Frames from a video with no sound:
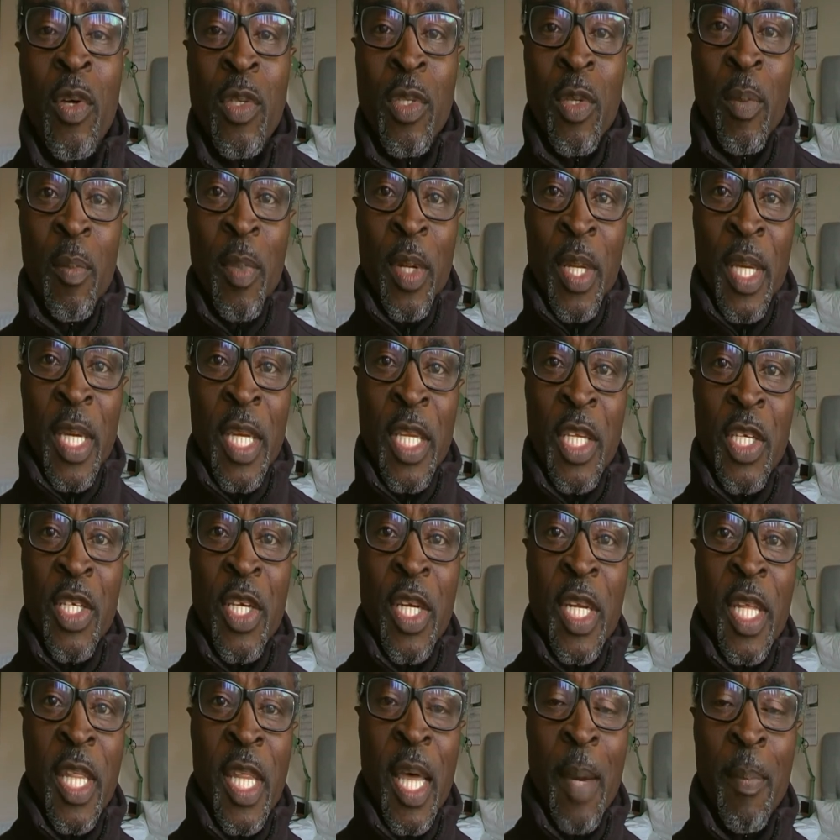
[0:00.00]
you've got somebody
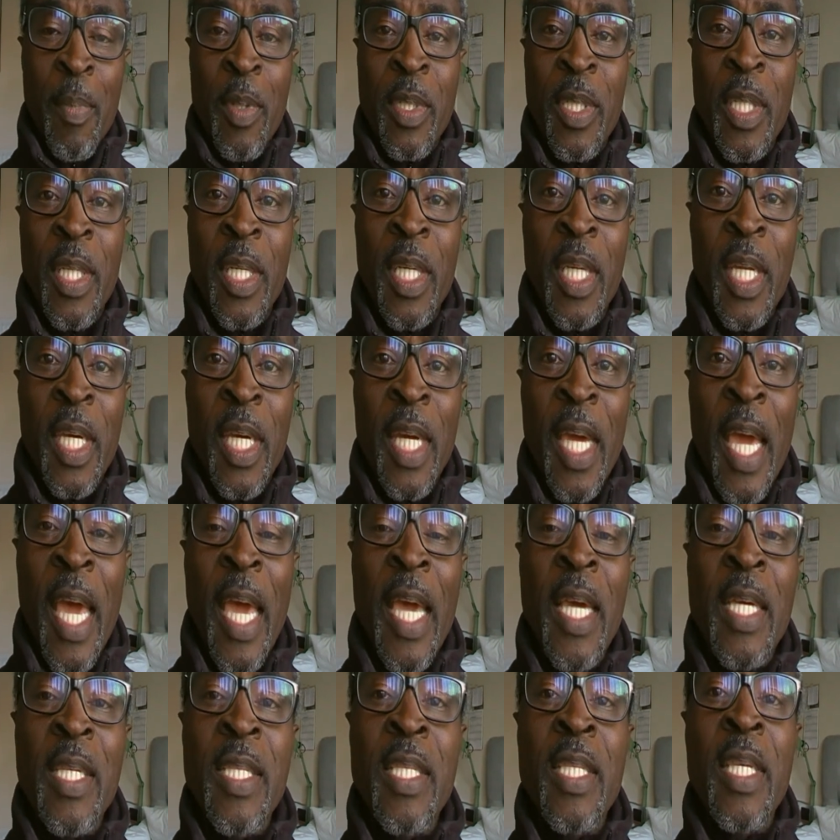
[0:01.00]
injured in that particular
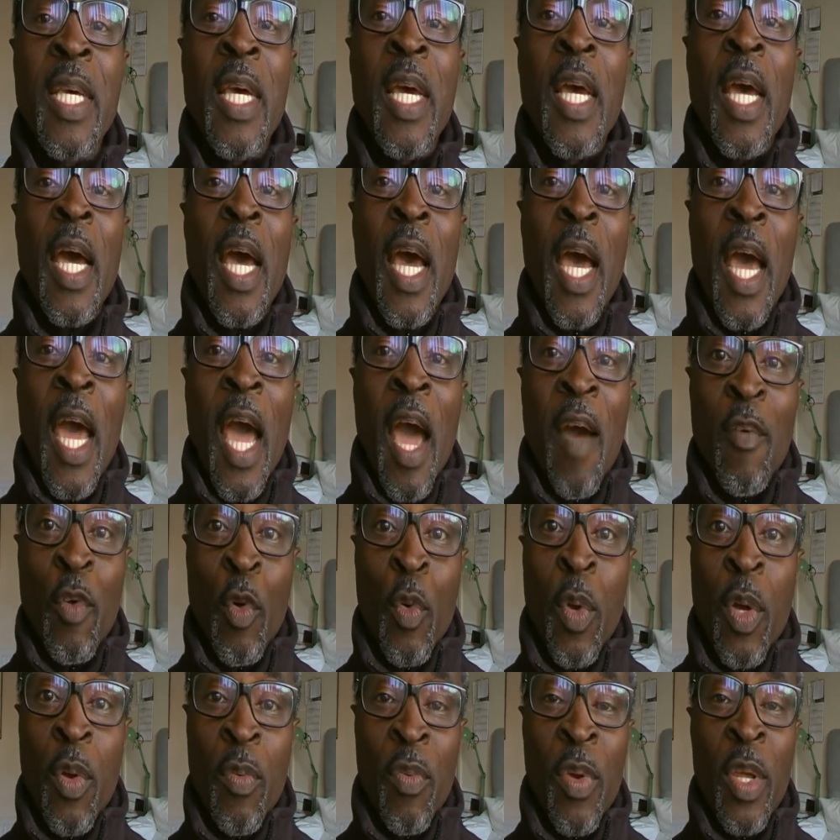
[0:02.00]
case. Have
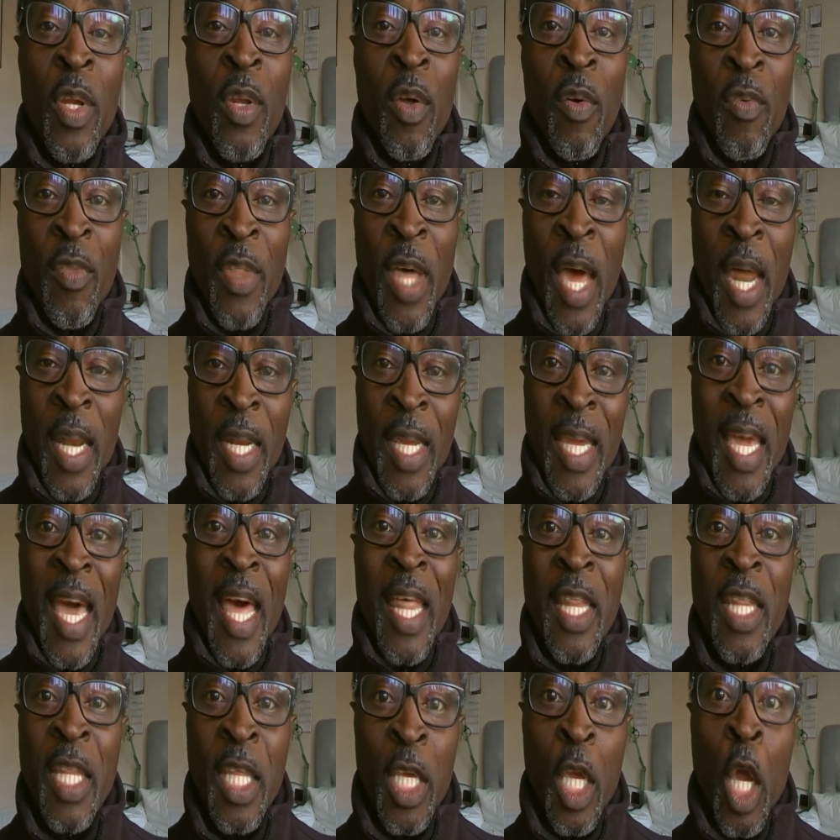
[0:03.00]
a quick read of that.
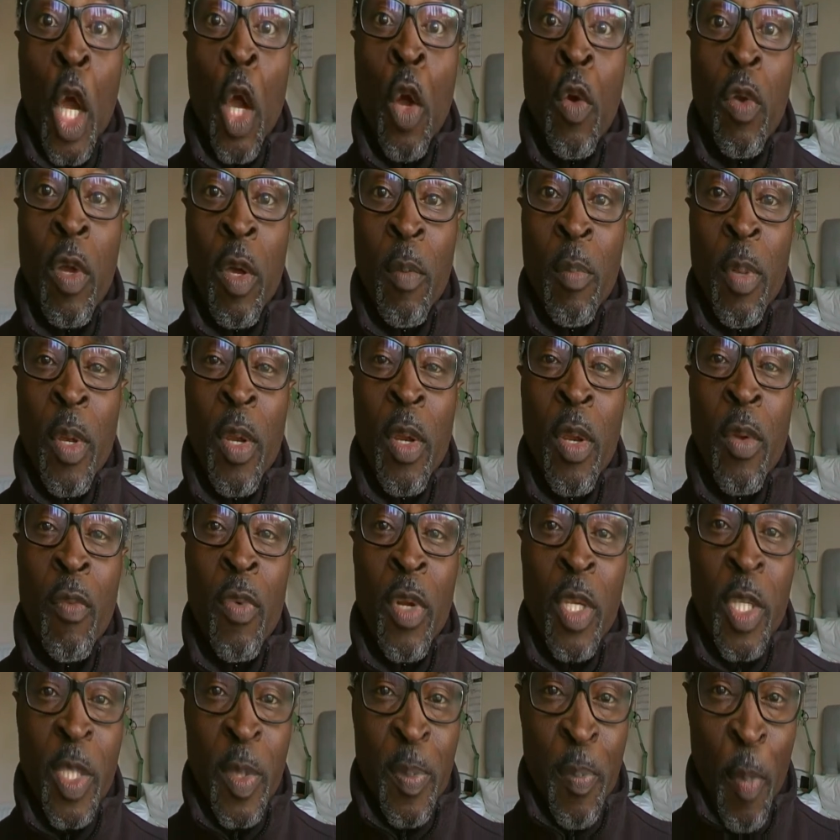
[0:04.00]
Can the owner be
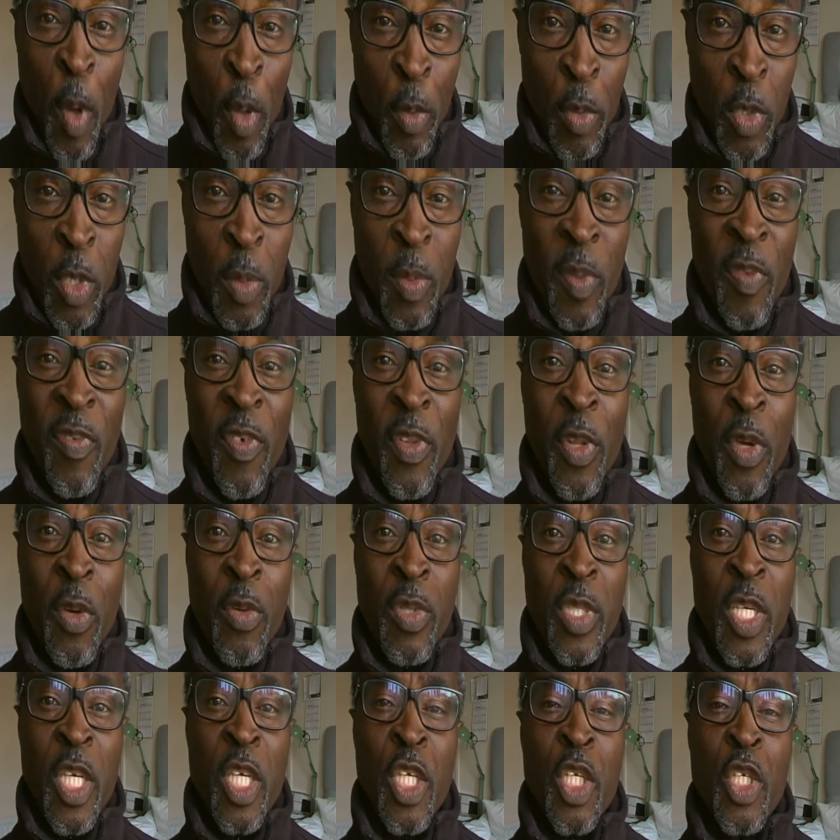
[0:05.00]
responsible for
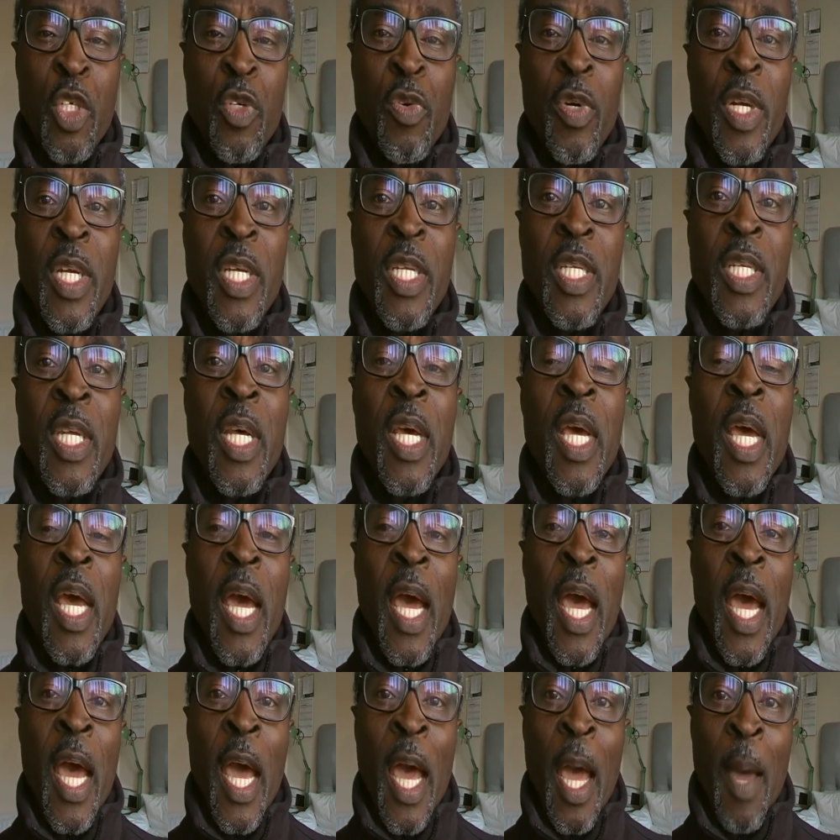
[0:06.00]
those injuries?
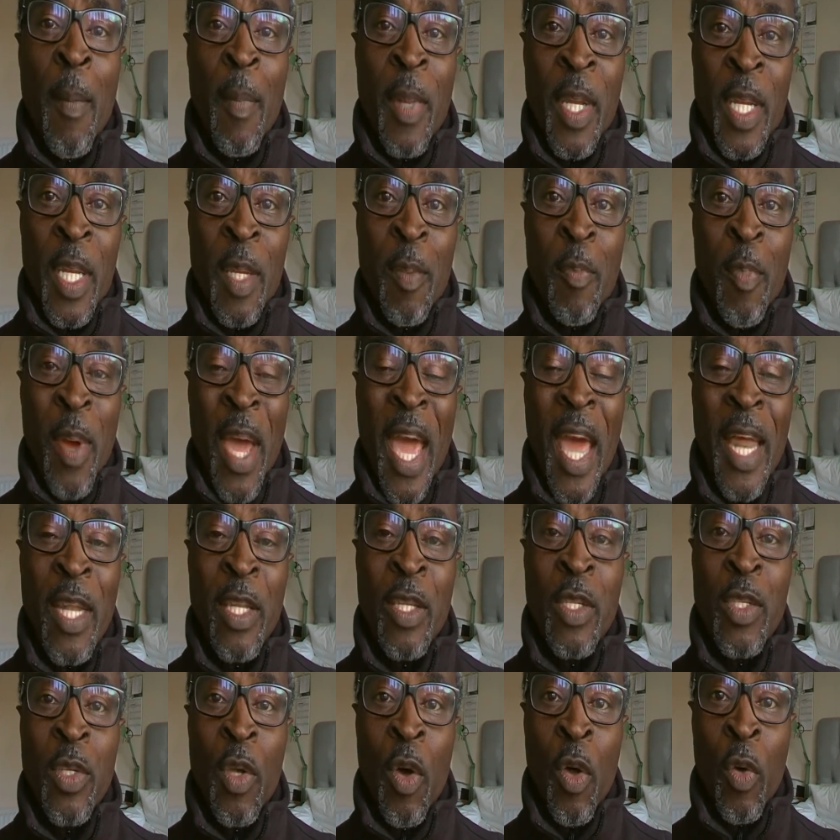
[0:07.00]
It
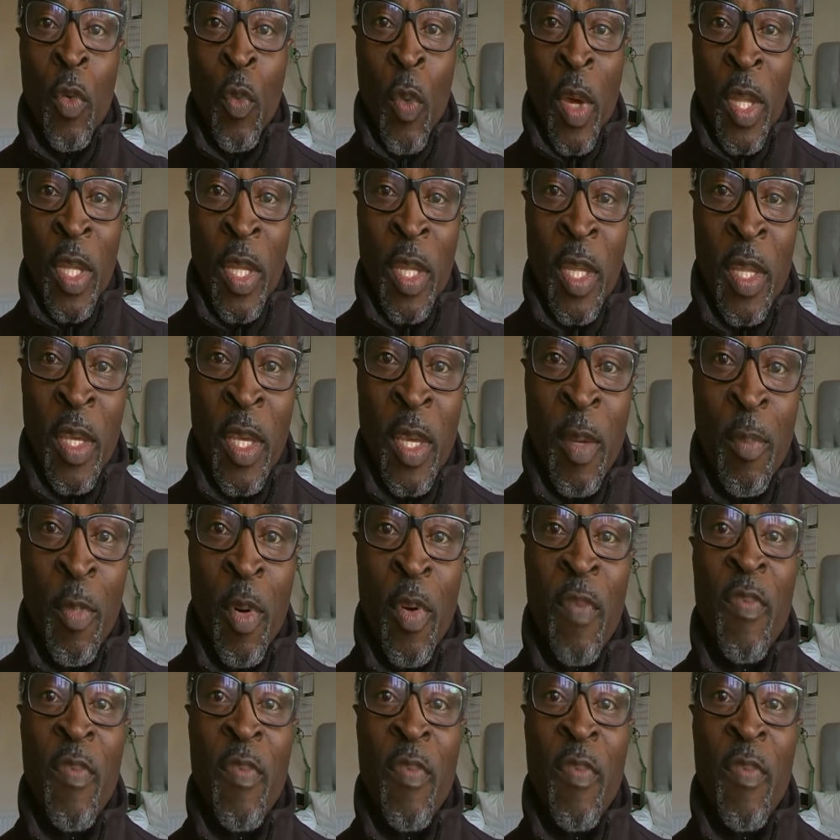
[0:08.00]
depends on whether the